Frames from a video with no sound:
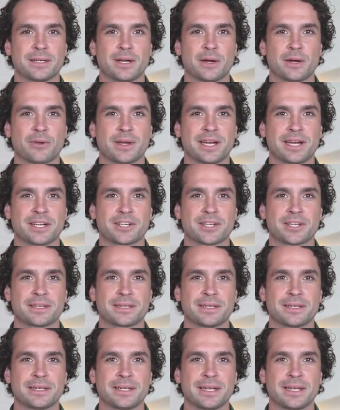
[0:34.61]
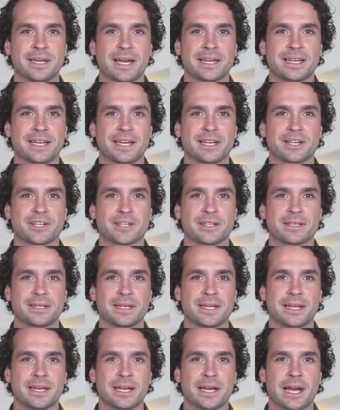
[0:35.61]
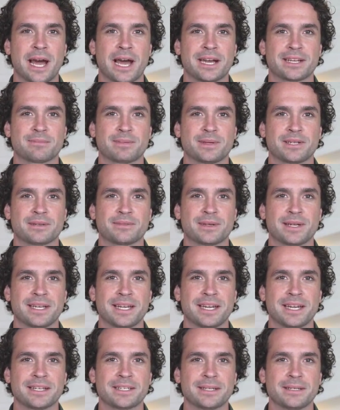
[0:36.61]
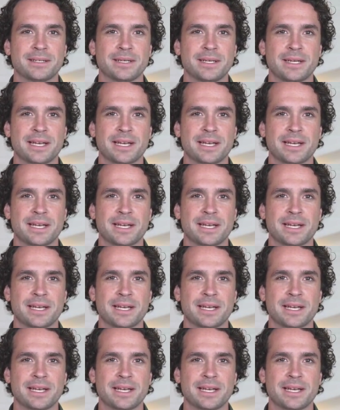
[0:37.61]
cohesion, adhesion, high specific heat,